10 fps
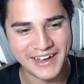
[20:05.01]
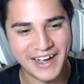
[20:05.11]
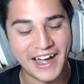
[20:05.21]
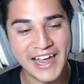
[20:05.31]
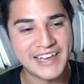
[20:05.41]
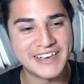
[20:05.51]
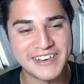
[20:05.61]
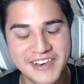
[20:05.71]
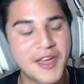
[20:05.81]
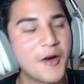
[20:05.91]
I had
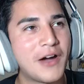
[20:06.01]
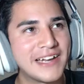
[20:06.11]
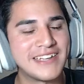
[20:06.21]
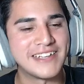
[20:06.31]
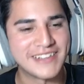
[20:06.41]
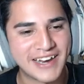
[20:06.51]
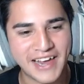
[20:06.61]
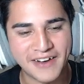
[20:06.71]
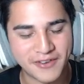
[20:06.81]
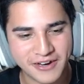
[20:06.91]
no idea that
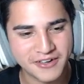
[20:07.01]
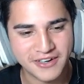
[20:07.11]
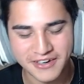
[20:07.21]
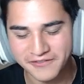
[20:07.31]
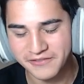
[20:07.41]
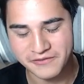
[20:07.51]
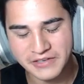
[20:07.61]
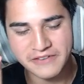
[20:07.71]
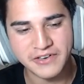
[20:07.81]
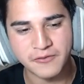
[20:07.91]
ever could have
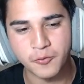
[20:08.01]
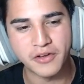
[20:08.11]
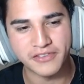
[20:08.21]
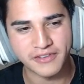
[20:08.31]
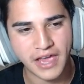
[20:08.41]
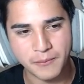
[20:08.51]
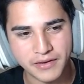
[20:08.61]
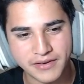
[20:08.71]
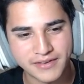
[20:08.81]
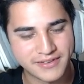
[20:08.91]
even once
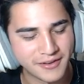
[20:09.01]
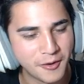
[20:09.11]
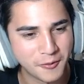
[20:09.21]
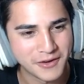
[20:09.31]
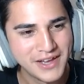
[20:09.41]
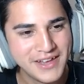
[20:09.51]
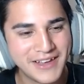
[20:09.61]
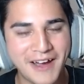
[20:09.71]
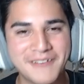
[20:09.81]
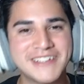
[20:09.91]
happened. So
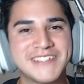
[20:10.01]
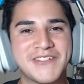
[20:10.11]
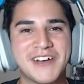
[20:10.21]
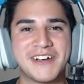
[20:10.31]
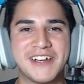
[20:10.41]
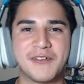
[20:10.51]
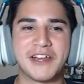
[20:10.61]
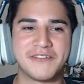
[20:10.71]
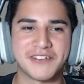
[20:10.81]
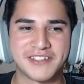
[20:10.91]
I was very
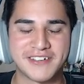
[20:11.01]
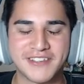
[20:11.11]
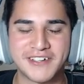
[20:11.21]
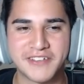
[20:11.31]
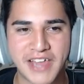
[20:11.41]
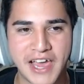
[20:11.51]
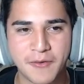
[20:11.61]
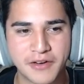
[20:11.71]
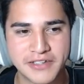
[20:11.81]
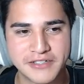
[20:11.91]
grateful to learn that
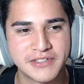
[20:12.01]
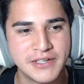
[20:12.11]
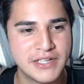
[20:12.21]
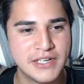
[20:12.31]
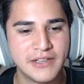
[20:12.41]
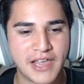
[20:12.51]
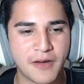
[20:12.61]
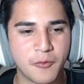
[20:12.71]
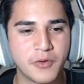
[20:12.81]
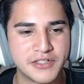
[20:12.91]
one. That
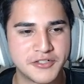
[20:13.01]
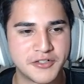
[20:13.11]
one. Trick.